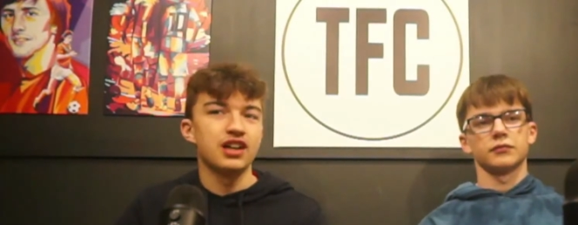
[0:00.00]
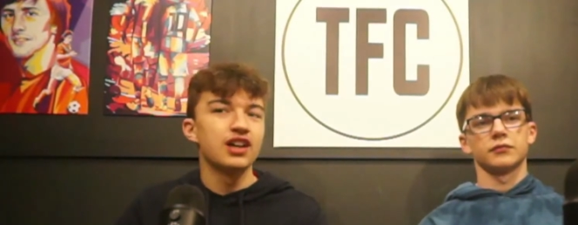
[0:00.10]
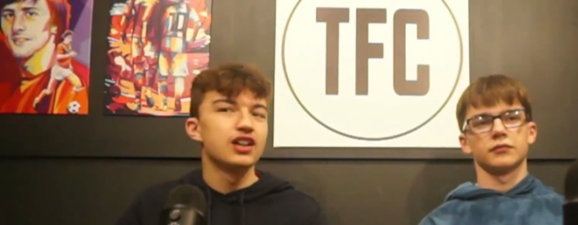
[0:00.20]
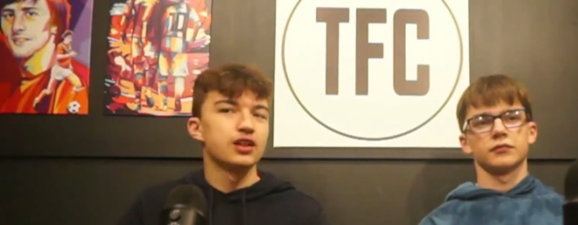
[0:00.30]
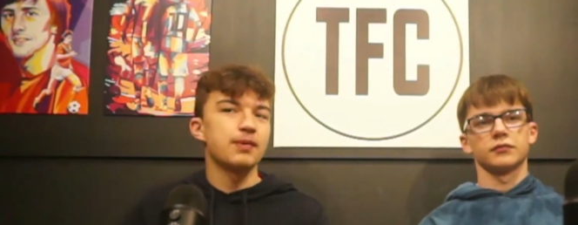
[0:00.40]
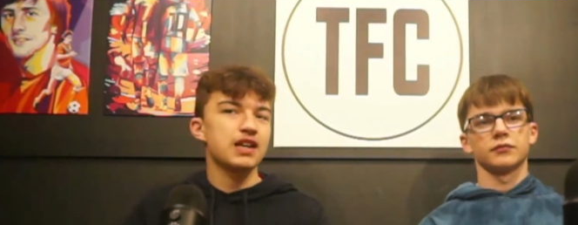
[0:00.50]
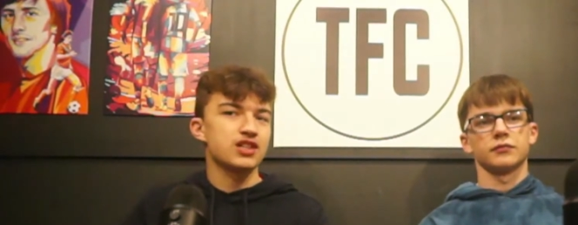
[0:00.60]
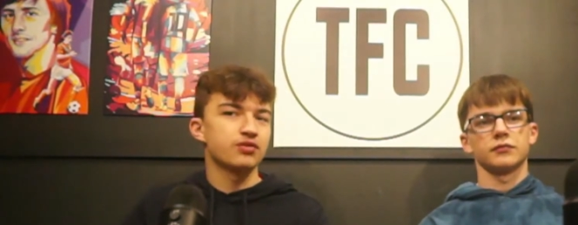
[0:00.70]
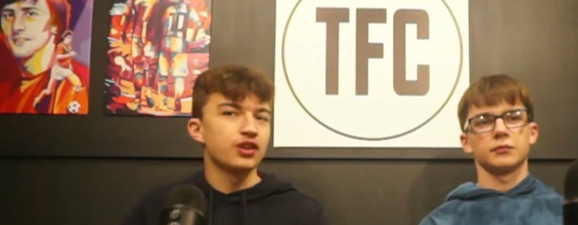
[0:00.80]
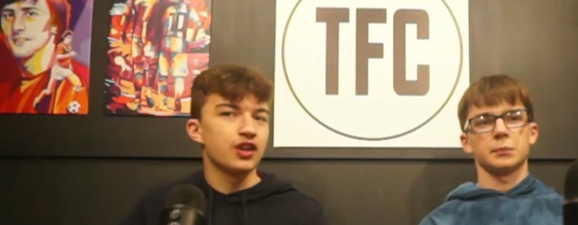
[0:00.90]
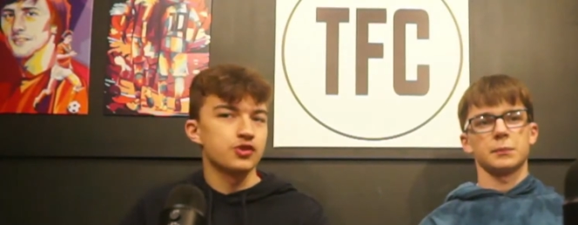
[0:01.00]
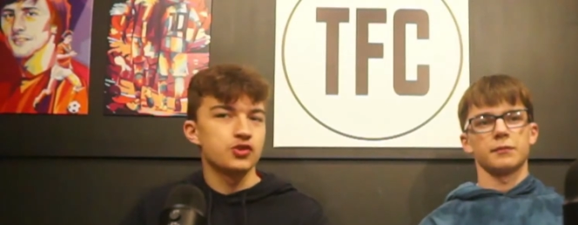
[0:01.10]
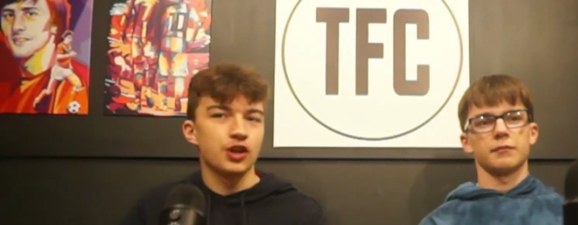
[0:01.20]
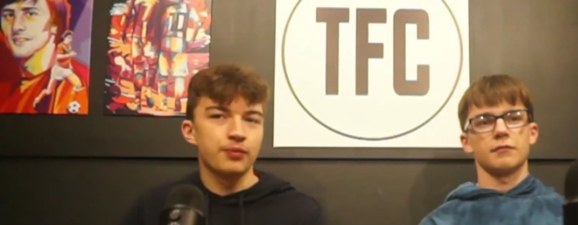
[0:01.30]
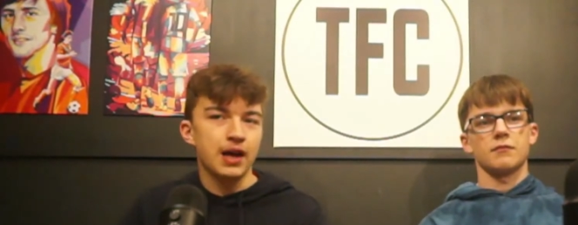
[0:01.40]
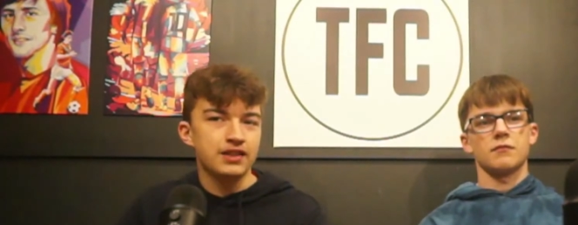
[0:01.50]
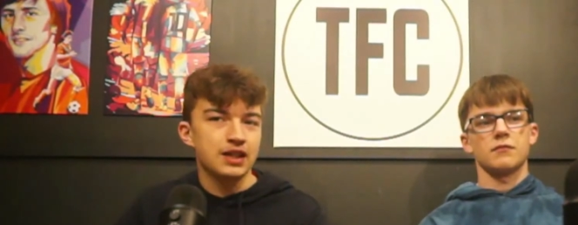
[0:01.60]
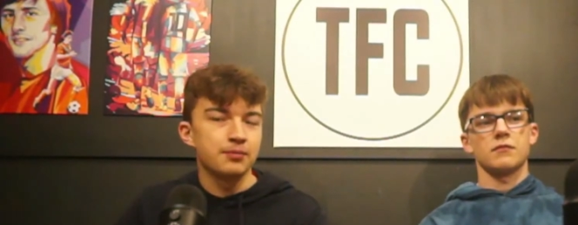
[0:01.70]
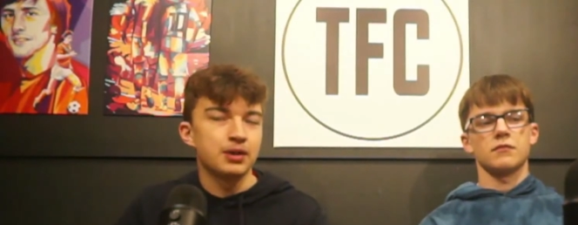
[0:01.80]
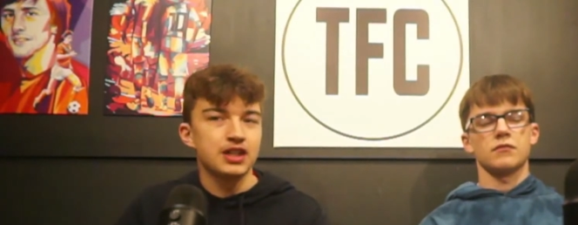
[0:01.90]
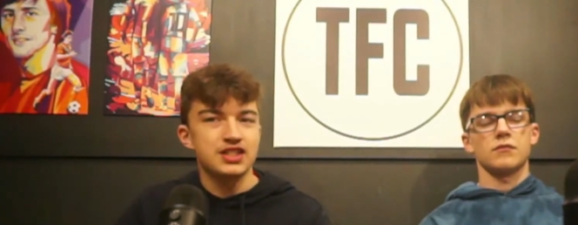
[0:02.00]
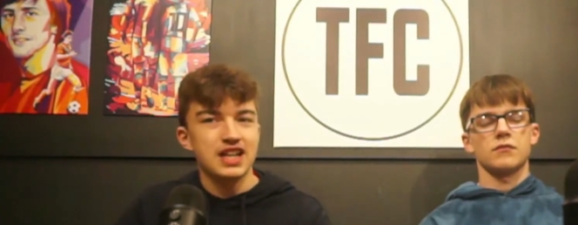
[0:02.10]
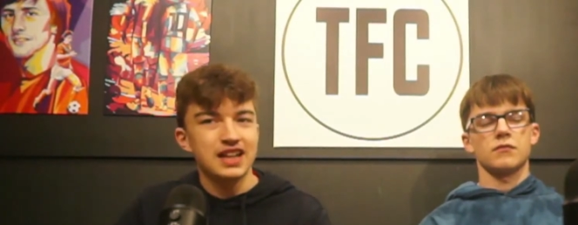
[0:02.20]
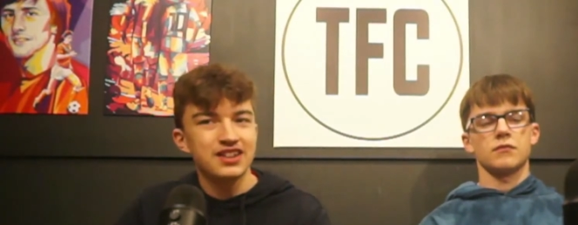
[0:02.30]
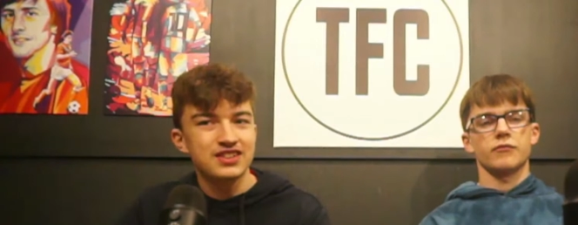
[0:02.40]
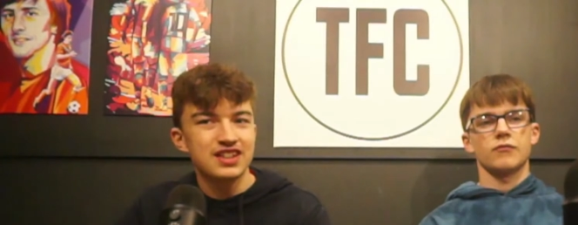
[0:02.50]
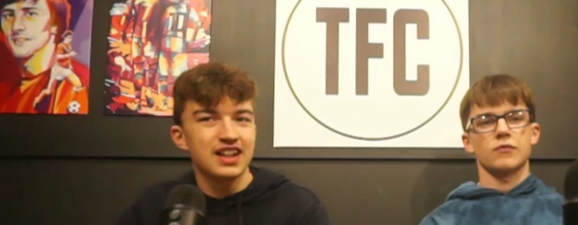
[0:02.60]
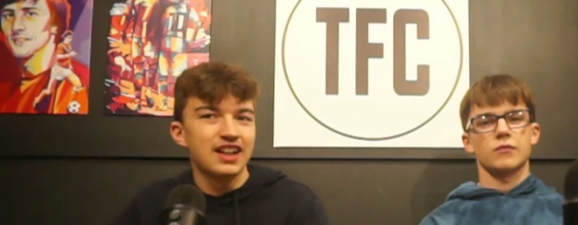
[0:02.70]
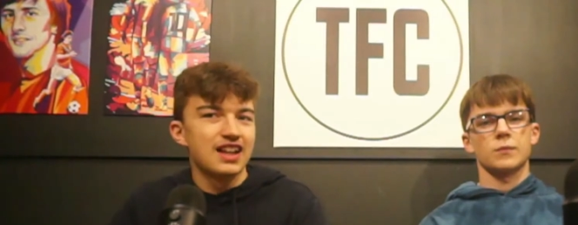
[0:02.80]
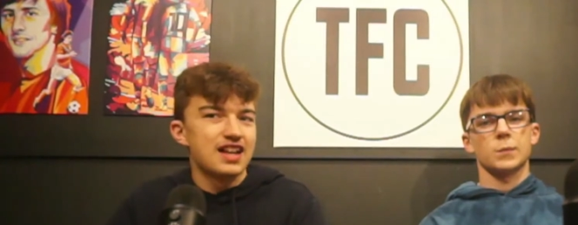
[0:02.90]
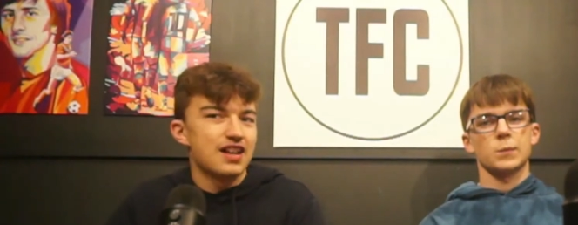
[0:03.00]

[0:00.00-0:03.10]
Speaker 1: You'd imagine France will top that. Denmark second. If they're